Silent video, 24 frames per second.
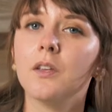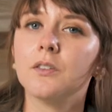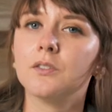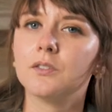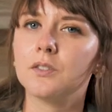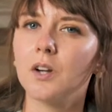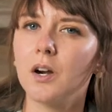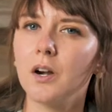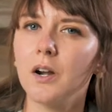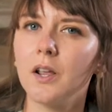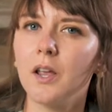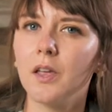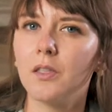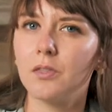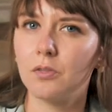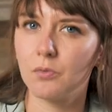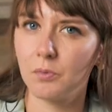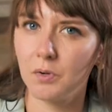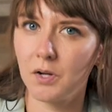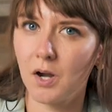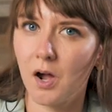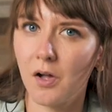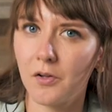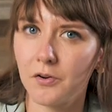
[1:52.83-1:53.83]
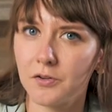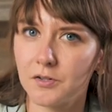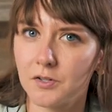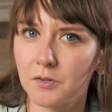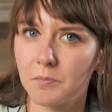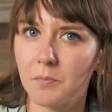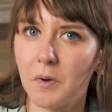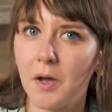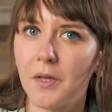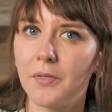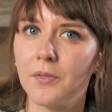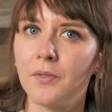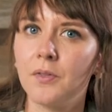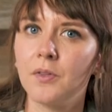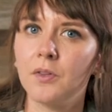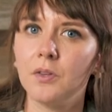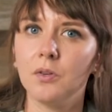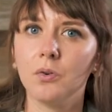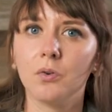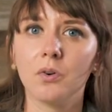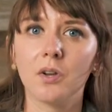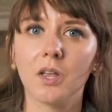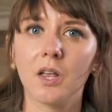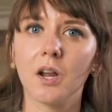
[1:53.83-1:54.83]
Starting at three dollars a month,
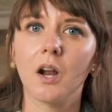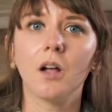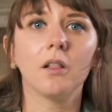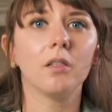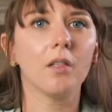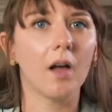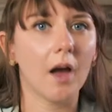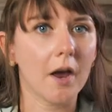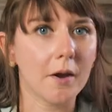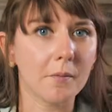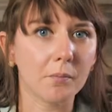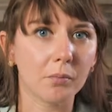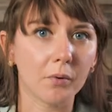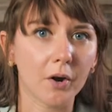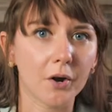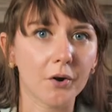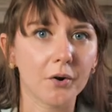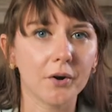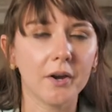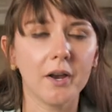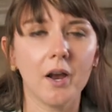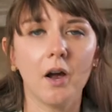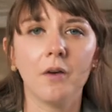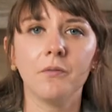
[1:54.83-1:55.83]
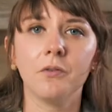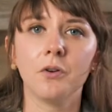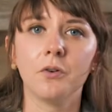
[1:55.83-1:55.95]
you'll get a library of